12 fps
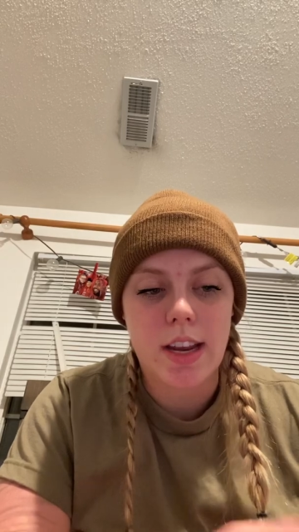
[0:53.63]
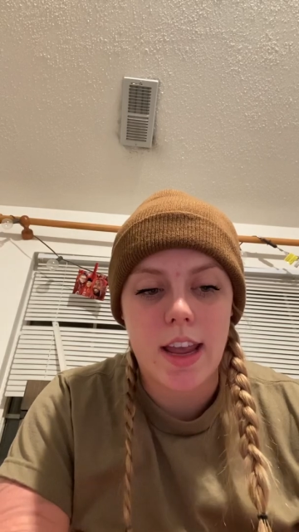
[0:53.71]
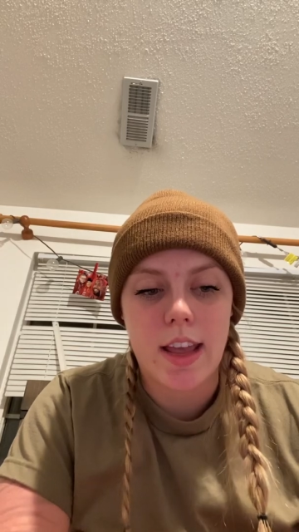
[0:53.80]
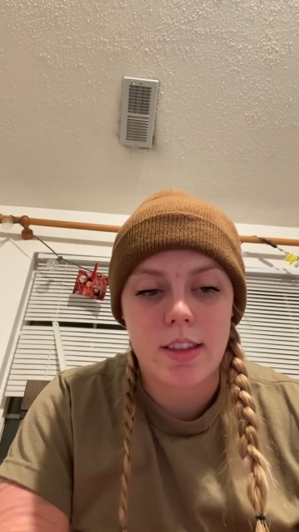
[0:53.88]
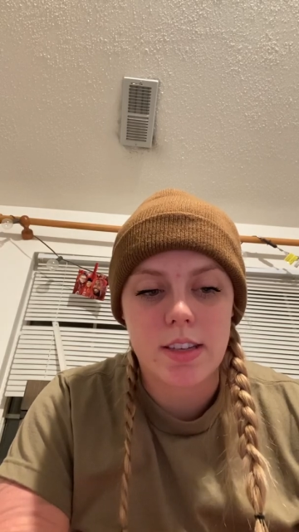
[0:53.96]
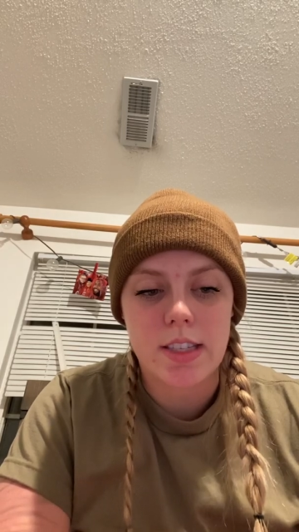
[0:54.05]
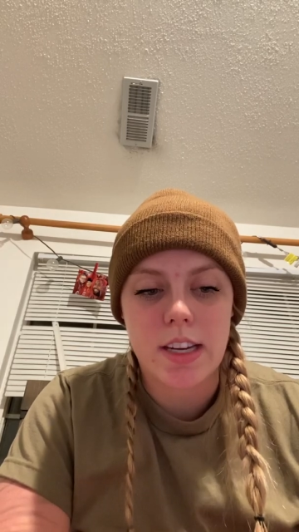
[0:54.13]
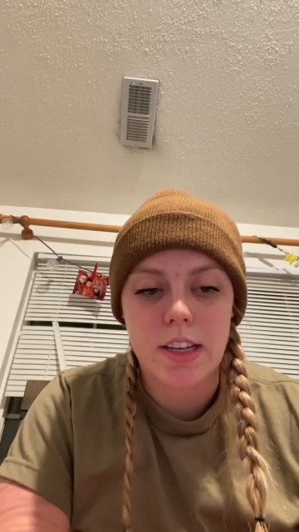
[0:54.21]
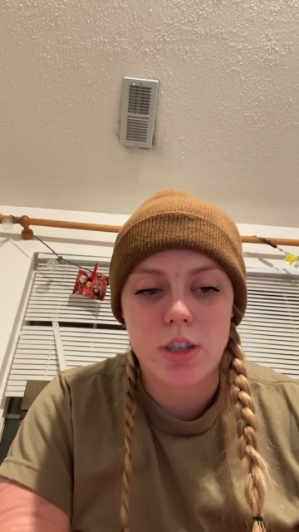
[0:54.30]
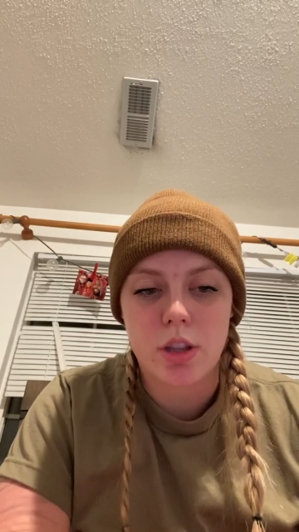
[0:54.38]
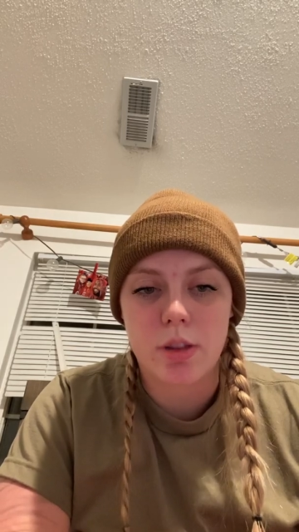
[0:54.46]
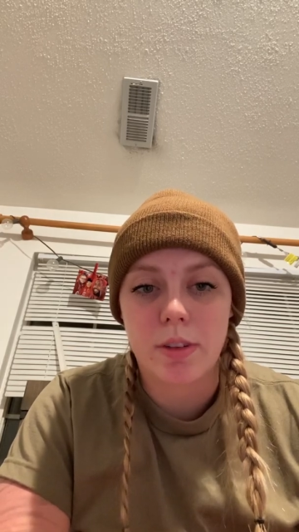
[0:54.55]
and the
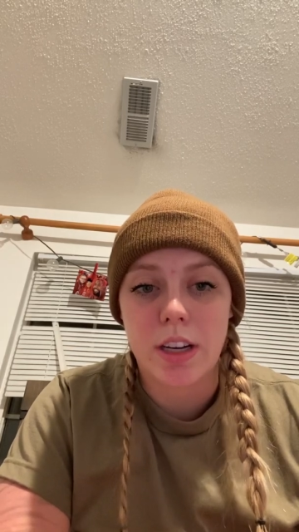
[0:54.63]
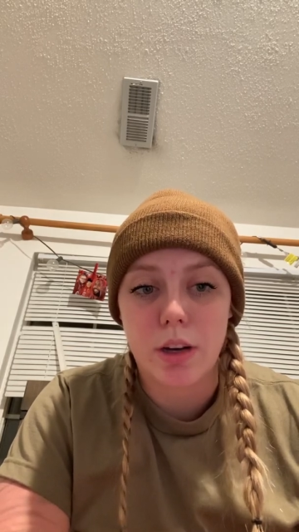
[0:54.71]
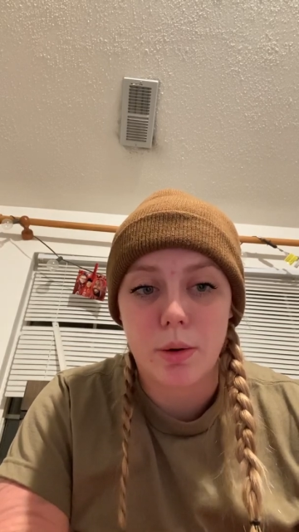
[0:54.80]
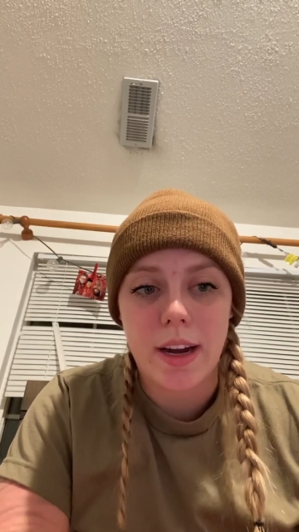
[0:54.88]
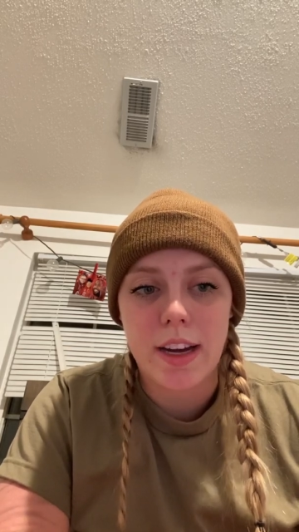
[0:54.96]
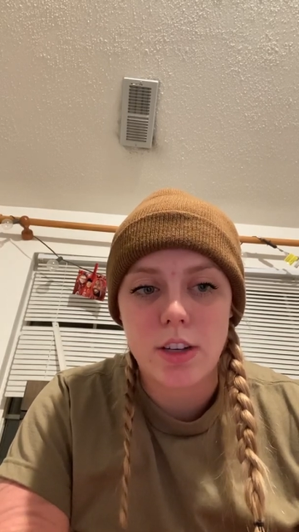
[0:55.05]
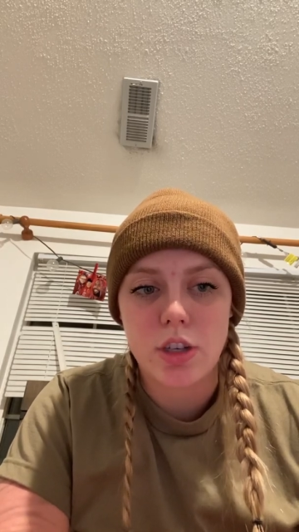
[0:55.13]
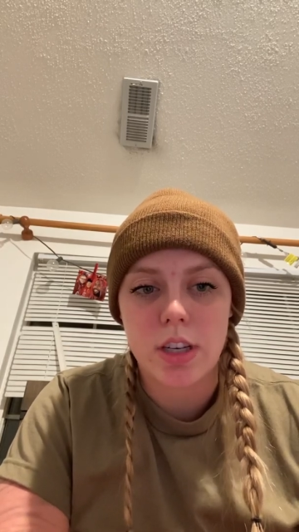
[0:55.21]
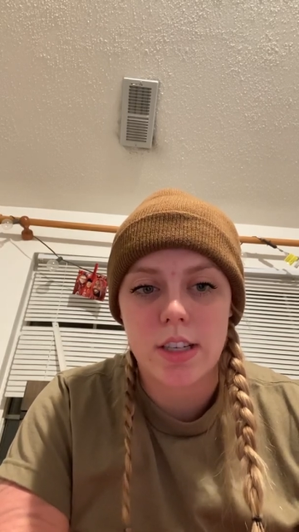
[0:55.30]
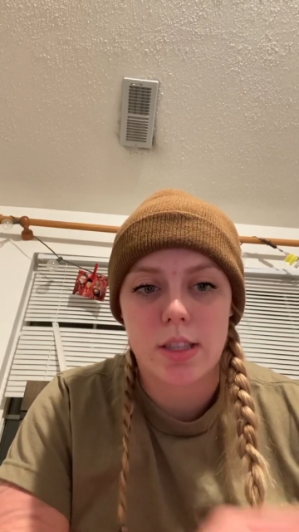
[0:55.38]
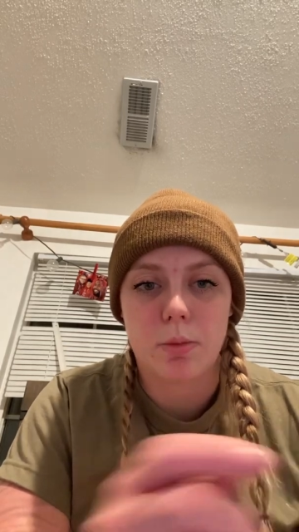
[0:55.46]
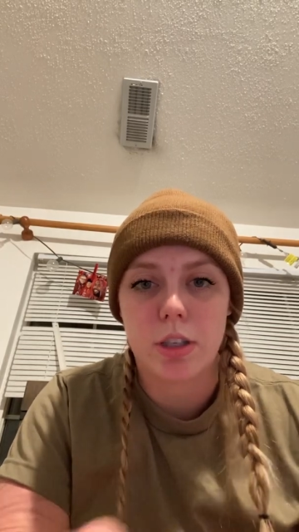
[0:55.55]
CH3OH
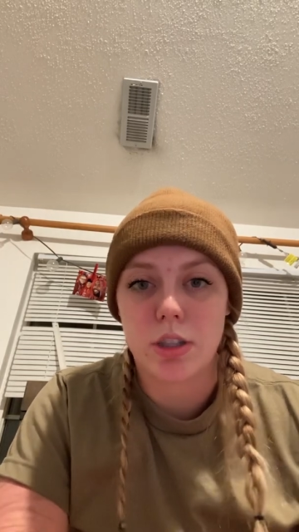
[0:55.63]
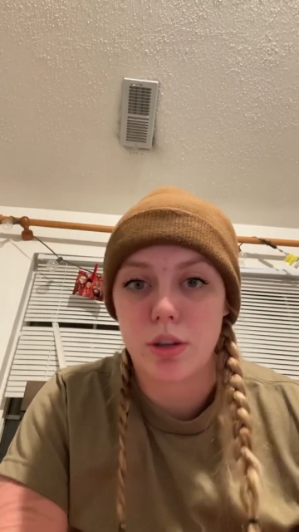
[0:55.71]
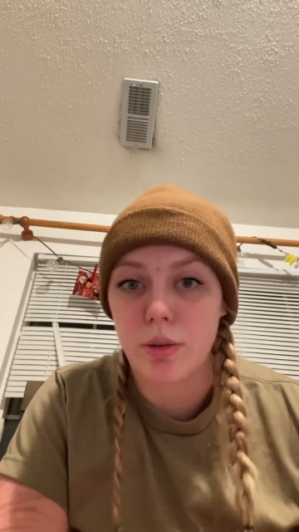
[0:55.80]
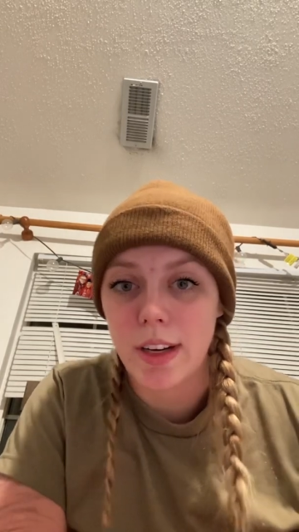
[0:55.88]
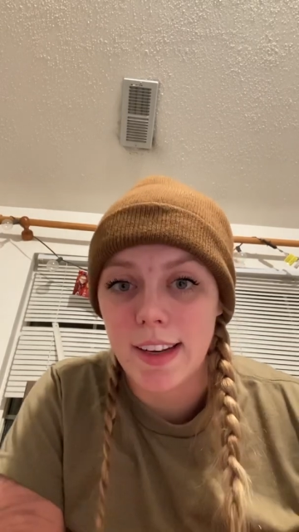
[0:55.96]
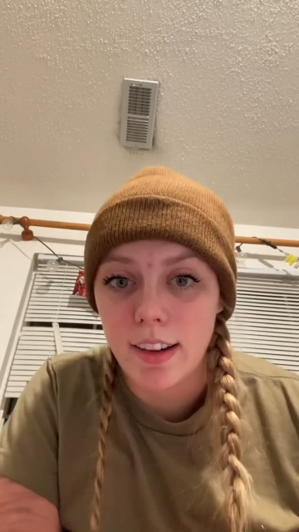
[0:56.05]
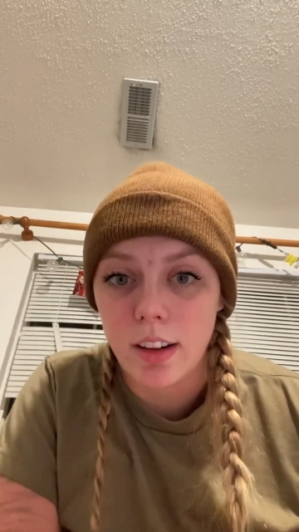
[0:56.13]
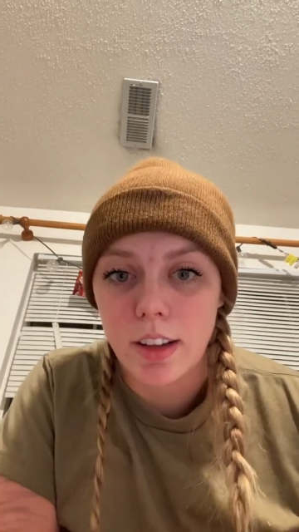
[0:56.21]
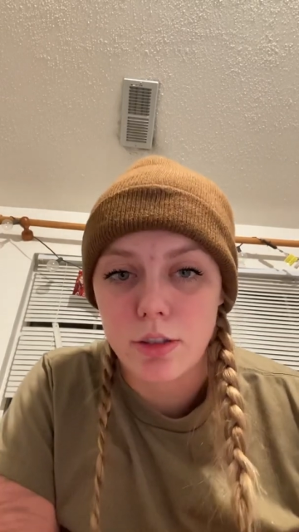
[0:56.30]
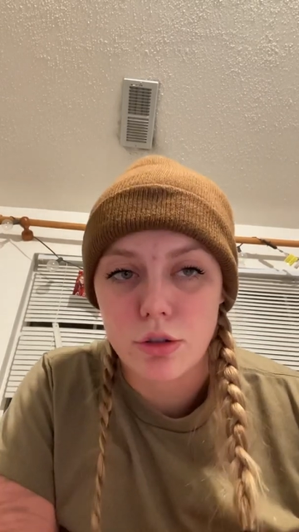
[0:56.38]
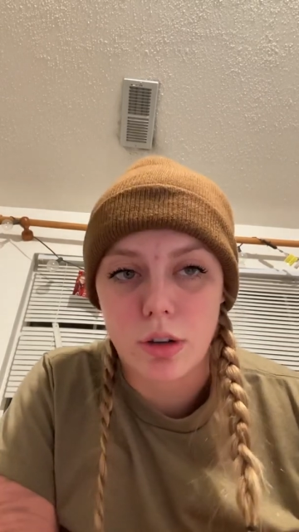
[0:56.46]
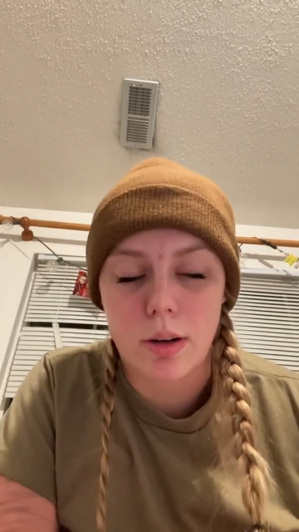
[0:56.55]
is the one donating the
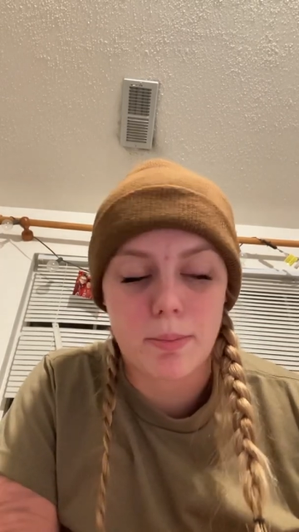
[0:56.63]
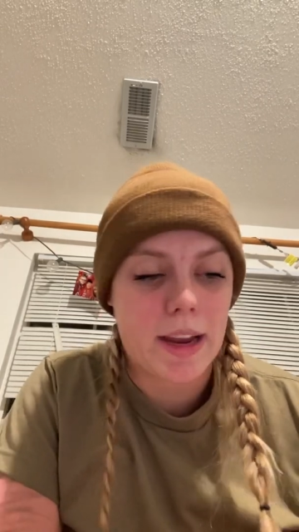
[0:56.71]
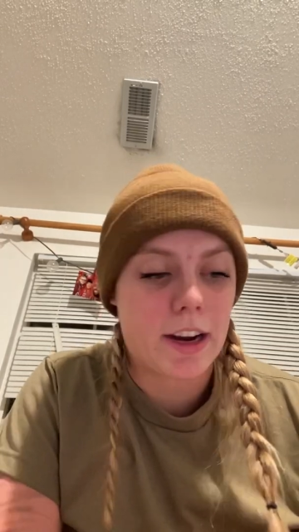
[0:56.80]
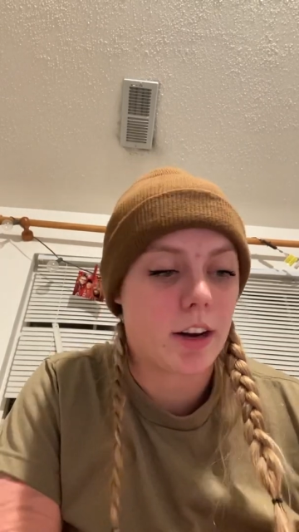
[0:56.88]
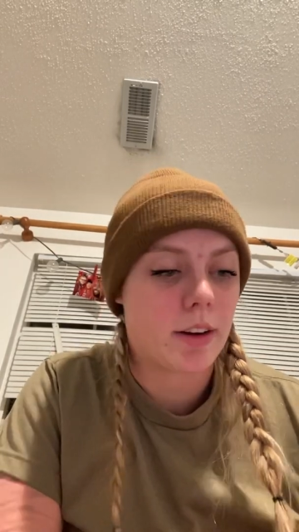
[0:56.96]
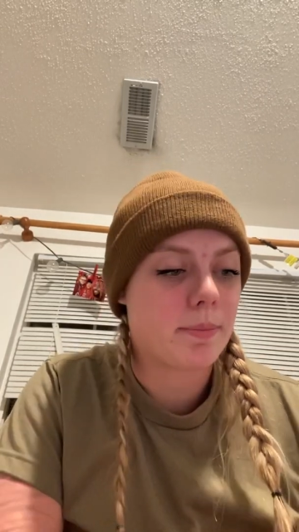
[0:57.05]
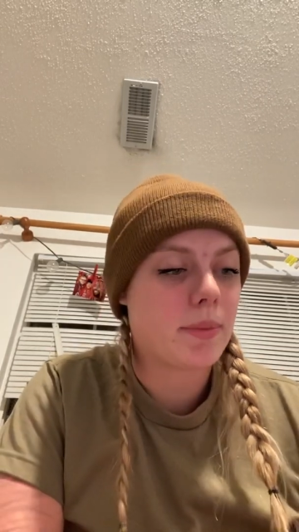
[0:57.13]
electron pair.